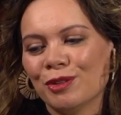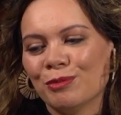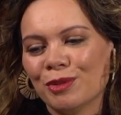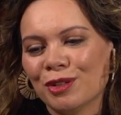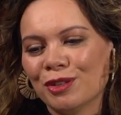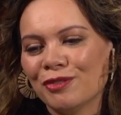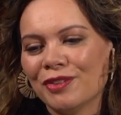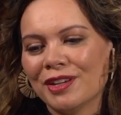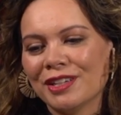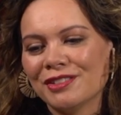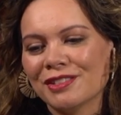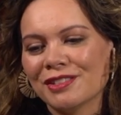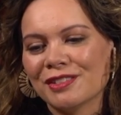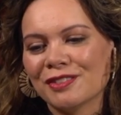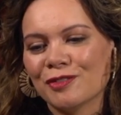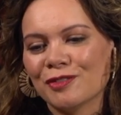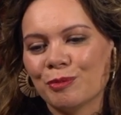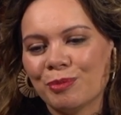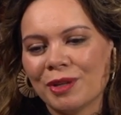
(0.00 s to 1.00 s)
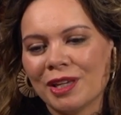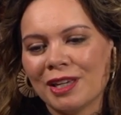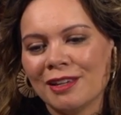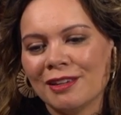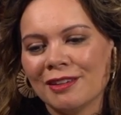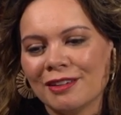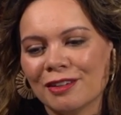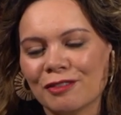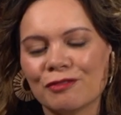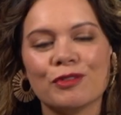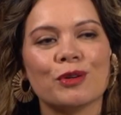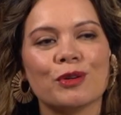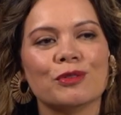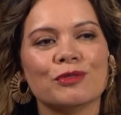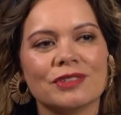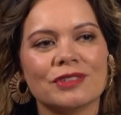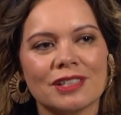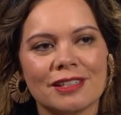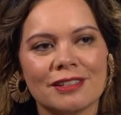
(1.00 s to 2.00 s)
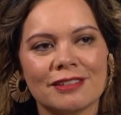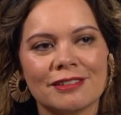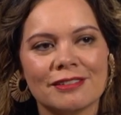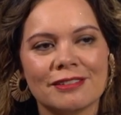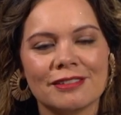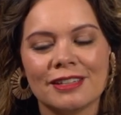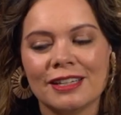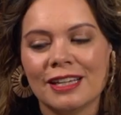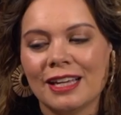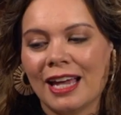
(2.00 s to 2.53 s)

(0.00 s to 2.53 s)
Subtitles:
motivations for being involved in